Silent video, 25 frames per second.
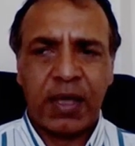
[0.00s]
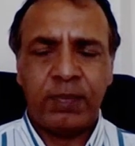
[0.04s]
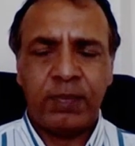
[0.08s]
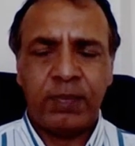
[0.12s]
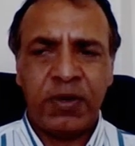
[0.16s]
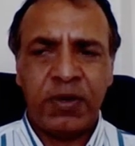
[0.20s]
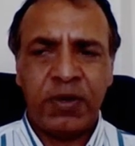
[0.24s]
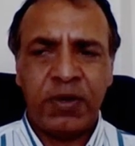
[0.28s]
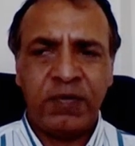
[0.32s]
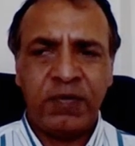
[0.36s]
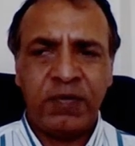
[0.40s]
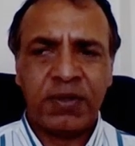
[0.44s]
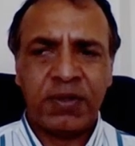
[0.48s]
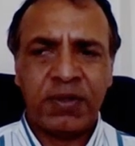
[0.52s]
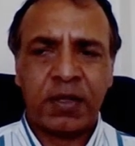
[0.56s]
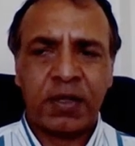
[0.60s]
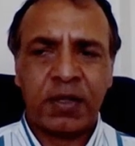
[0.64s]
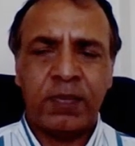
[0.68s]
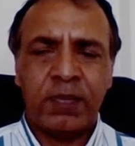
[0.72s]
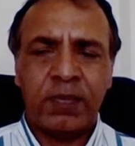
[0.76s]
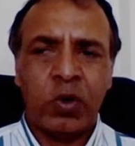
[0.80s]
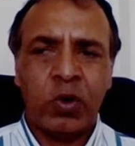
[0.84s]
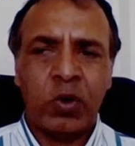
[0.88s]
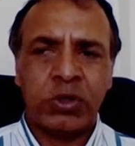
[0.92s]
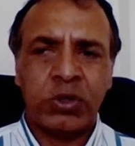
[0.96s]
And previous
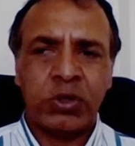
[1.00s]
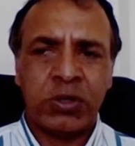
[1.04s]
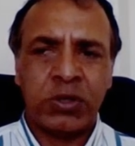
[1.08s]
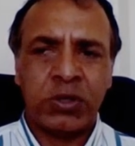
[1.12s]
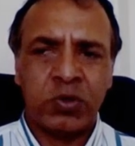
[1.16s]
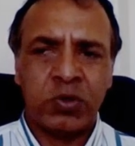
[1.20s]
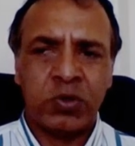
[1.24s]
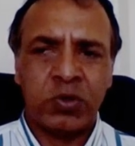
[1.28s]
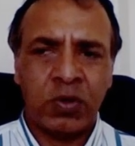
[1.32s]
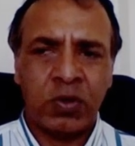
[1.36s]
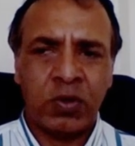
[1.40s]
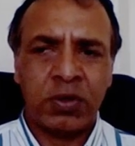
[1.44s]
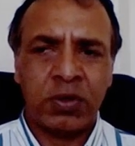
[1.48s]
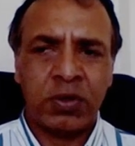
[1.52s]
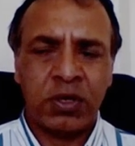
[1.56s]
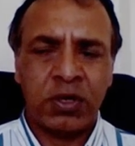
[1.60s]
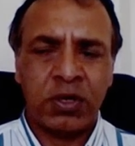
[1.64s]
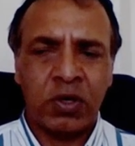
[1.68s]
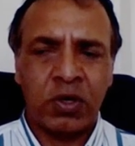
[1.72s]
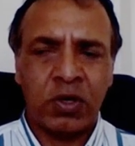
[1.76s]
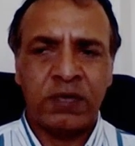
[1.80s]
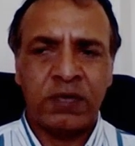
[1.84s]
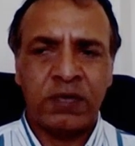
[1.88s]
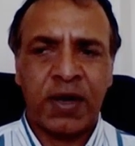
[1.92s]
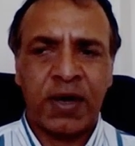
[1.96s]
exposure to those
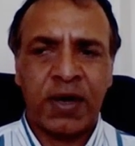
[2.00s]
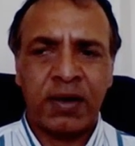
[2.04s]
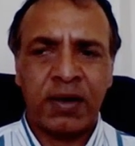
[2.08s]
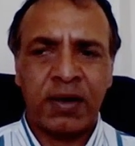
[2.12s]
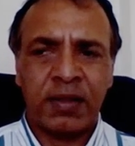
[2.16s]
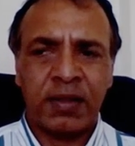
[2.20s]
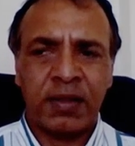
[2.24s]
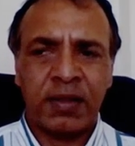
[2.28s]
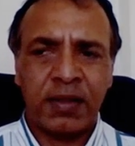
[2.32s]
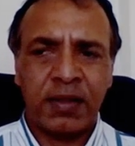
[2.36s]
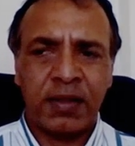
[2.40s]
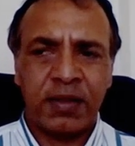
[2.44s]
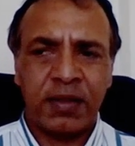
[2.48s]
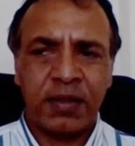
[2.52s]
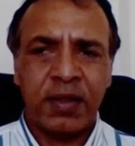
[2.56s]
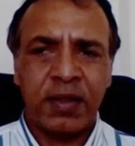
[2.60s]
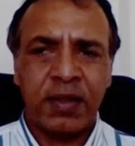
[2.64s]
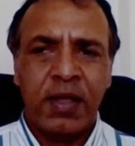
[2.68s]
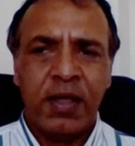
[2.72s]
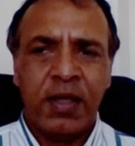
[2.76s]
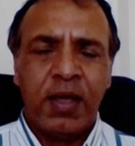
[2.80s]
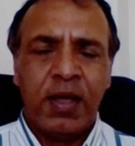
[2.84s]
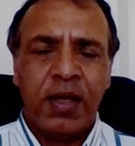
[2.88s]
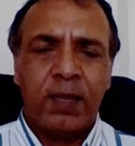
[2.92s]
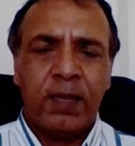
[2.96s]
coronaviruses
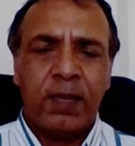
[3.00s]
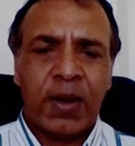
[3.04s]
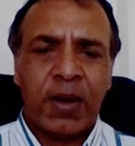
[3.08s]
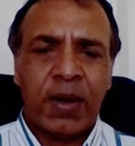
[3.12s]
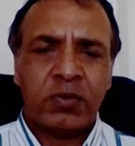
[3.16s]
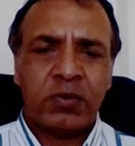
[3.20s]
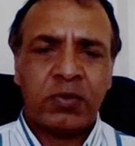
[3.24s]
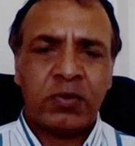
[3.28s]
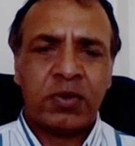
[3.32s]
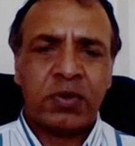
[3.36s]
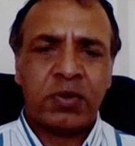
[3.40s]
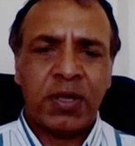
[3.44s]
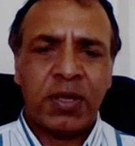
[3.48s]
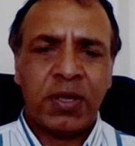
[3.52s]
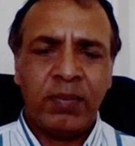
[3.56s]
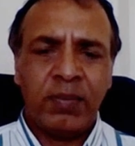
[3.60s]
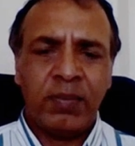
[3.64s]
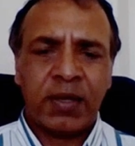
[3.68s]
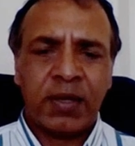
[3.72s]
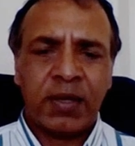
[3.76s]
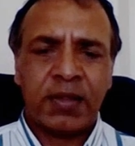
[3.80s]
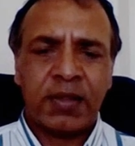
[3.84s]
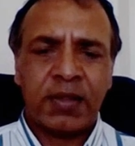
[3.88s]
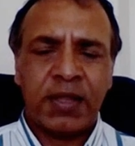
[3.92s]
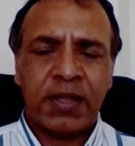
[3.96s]
might to some
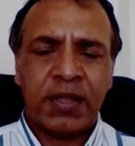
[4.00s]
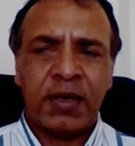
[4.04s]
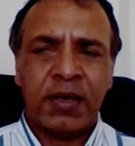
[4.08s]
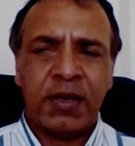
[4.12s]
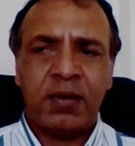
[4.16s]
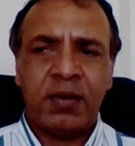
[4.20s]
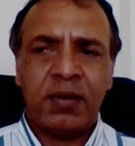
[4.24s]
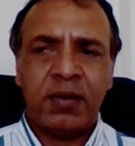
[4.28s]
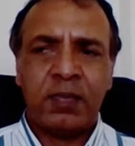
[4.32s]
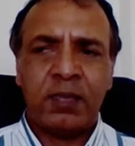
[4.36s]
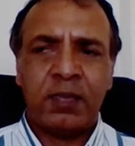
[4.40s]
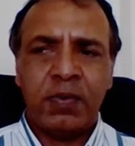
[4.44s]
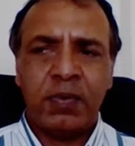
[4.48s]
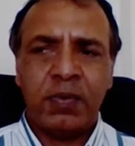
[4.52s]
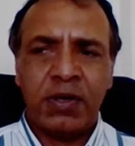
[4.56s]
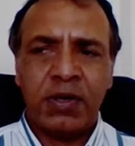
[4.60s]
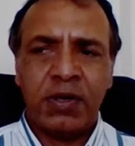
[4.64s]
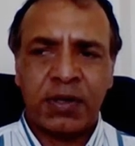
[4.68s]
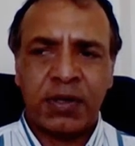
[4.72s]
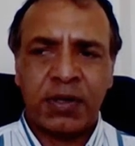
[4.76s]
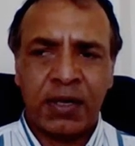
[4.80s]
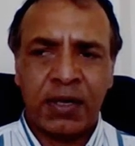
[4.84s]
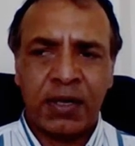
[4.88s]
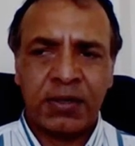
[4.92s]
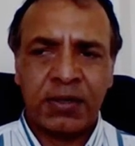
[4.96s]
extent
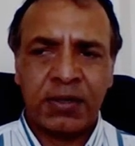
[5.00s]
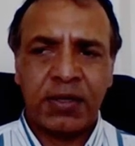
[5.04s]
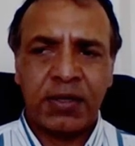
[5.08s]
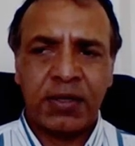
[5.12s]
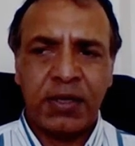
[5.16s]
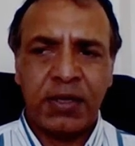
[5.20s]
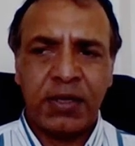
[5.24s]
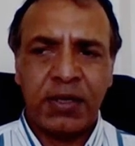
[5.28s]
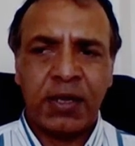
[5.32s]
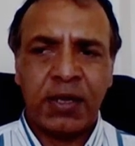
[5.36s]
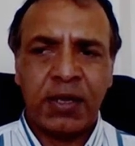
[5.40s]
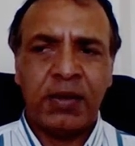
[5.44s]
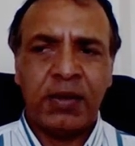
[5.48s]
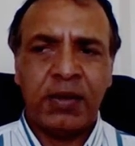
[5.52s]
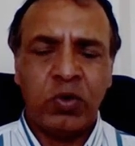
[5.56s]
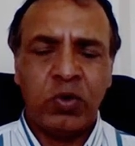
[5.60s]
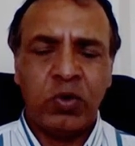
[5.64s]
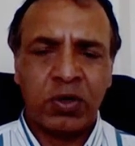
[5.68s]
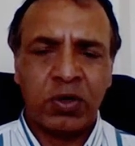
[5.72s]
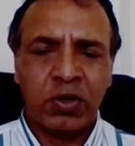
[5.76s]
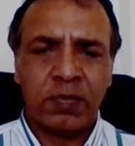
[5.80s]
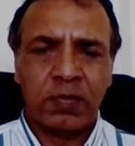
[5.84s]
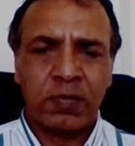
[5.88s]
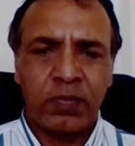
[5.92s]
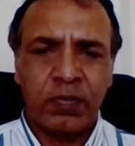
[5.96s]
result in an
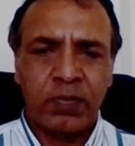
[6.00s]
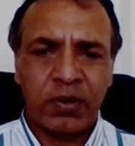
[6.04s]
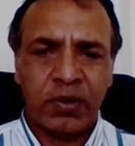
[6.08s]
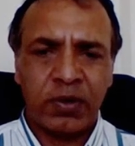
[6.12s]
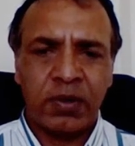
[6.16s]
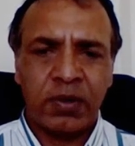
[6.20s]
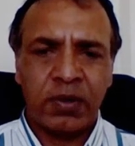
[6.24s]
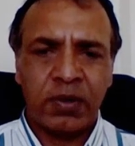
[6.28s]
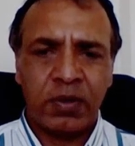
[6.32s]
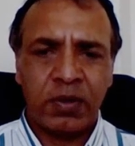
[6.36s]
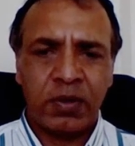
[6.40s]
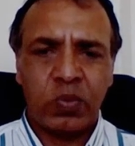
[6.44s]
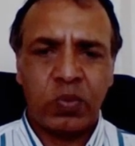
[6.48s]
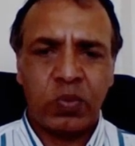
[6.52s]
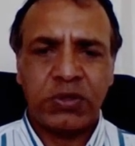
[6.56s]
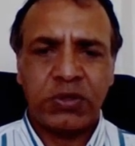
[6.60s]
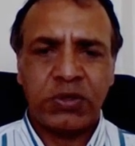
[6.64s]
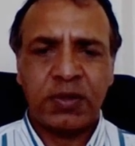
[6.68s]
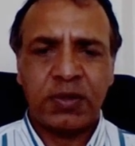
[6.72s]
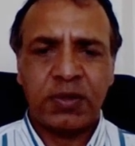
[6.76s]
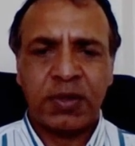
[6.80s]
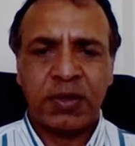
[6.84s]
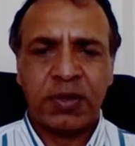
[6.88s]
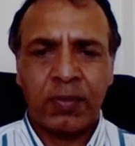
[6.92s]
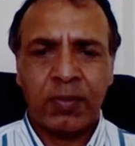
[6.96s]
immune response,
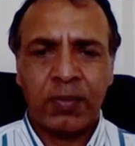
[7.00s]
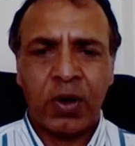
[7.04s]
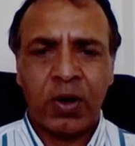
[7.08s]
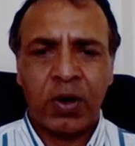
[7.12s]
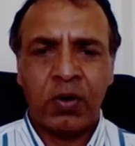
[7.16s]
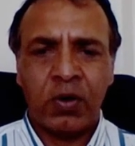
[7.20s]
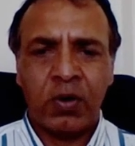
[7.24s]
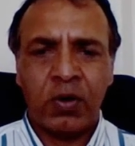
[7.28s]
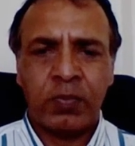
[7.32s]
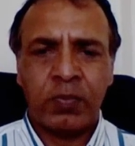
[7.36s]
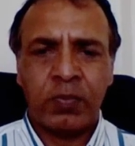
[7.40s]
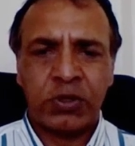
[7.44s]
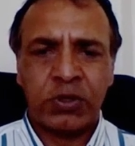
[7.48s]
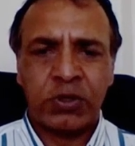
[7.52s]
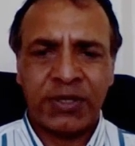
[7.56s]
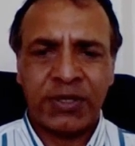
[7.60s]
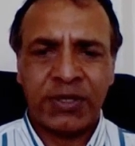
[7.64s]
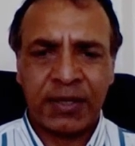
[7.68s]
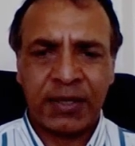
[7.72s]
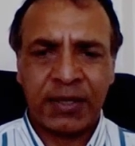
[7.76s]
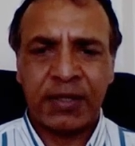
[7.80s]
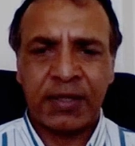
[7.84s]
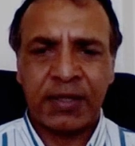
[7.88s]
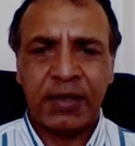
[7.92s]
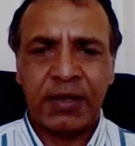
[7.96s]
which is somehow
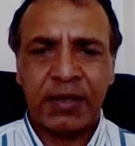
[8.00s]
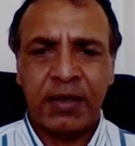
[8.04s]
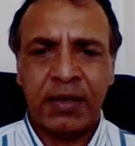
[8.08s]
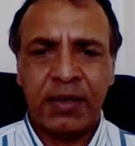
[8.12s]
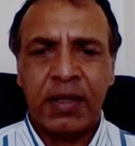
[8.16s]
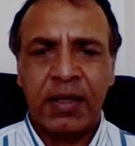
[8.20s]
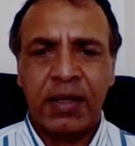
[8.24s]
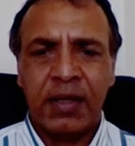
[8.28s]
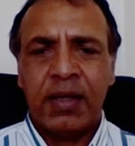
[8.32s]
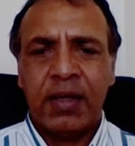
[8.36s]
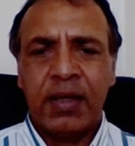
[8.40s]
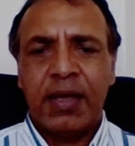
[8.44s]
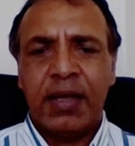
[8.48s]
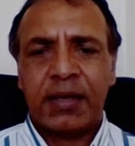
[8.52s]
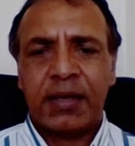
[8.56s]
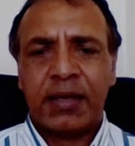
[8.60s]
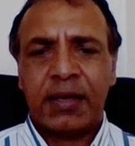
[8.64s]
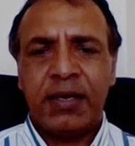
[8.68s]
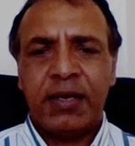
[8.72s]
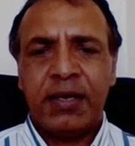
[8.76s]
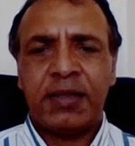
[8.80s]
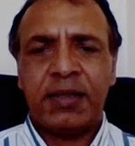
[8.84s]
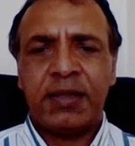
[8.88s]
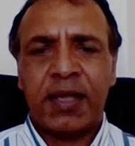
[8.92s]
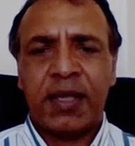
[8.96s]
protecting
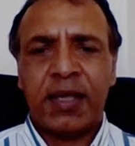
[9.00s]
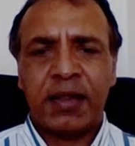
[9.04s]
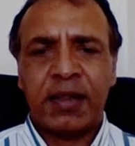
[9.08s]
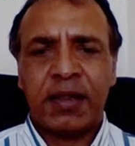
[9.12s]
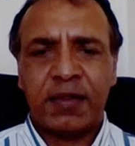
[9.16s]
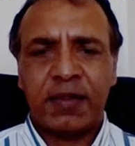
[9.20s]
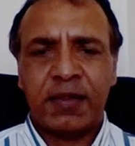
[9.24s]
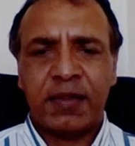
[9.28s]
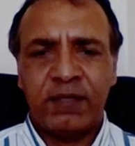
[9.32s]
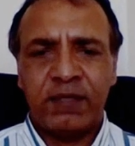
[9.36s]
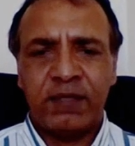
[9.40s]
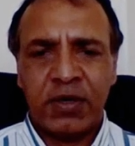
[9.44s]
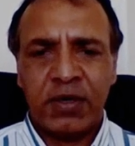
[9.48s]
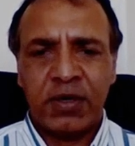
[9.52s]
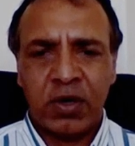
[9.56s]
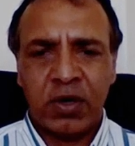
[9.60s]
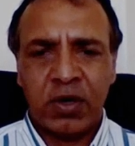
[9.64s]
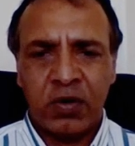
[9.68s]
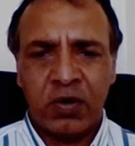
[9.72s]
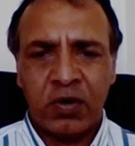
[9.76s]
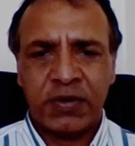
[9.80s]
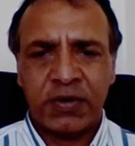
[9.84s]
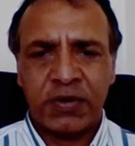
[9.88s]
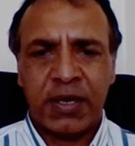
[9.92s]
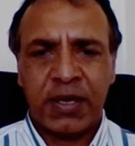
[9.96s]
at least against severe
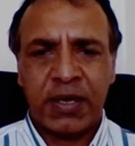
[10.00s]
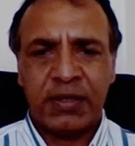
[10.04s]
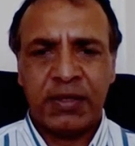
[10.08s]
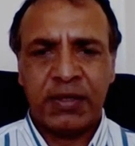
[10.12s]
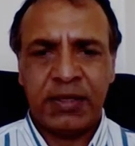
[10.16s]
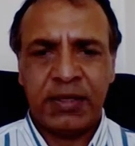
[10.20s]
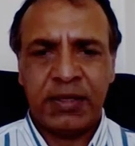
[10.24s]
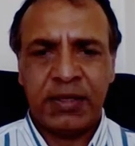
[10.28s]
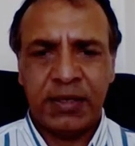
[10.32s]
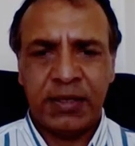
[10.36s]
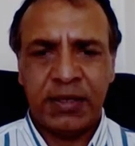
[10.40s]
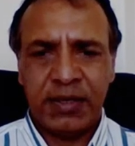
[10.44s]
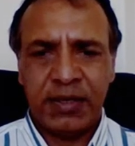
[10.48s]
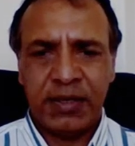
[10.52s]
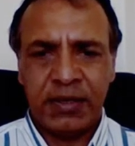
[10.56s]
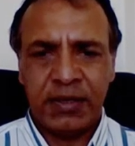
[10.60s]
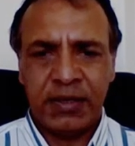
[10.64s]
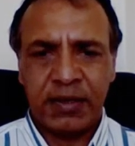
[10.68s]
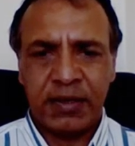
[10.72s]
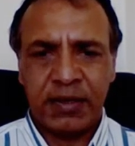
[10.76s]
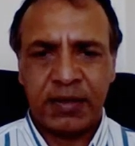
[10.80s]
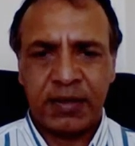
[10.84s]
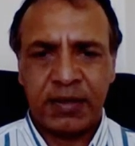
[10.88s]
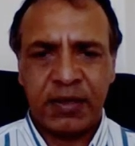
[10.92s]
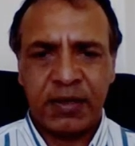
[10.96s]
COVID-19
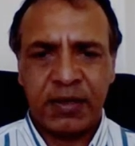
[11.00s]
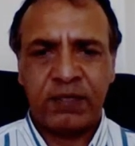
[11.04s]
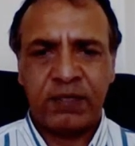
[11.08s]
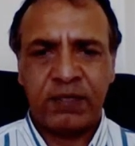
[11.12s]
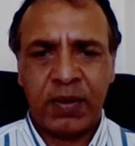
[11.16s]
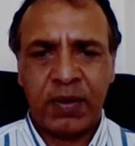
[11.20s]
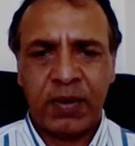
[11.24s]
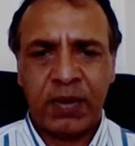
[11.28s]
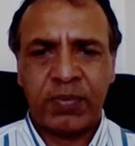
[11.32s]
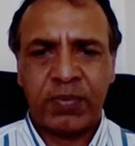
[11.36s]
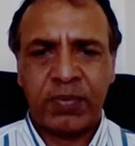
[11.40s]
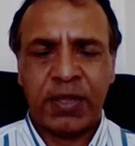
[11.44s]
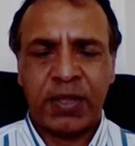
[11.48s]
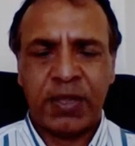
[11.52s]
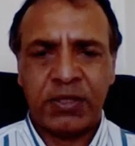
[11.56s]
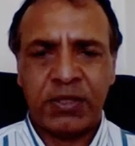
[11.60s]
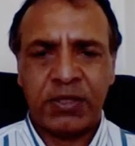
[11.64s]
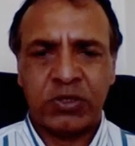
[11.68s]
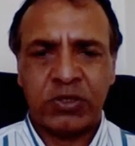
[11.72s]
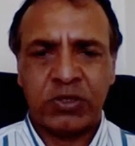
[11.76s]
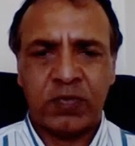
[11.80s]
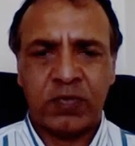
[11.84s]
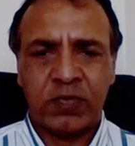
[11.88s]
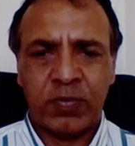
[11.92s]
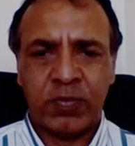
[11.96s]
illness in a fair
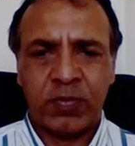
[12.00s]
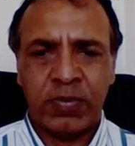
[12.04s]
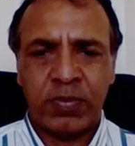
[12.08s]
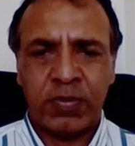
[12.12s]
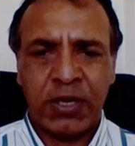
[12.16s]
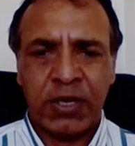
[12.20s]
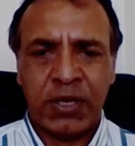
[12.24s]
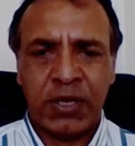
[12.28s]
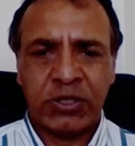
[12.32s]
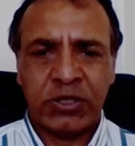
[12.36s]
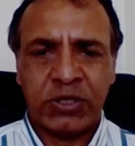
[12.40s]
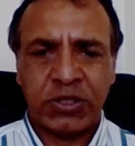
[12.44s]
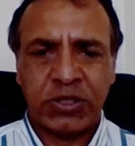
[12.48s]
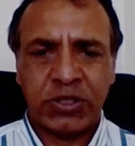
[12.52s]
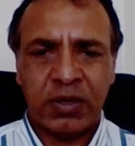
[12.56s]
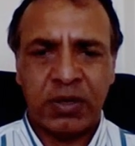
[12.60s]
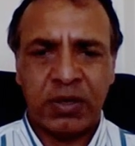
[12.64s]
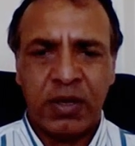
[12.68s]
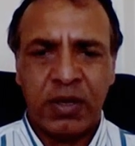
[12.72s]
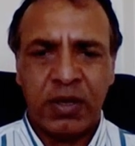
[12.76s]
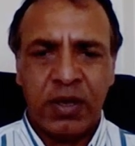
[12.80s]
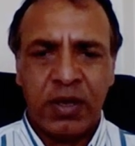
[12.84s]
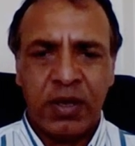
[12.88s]
percentage of the population.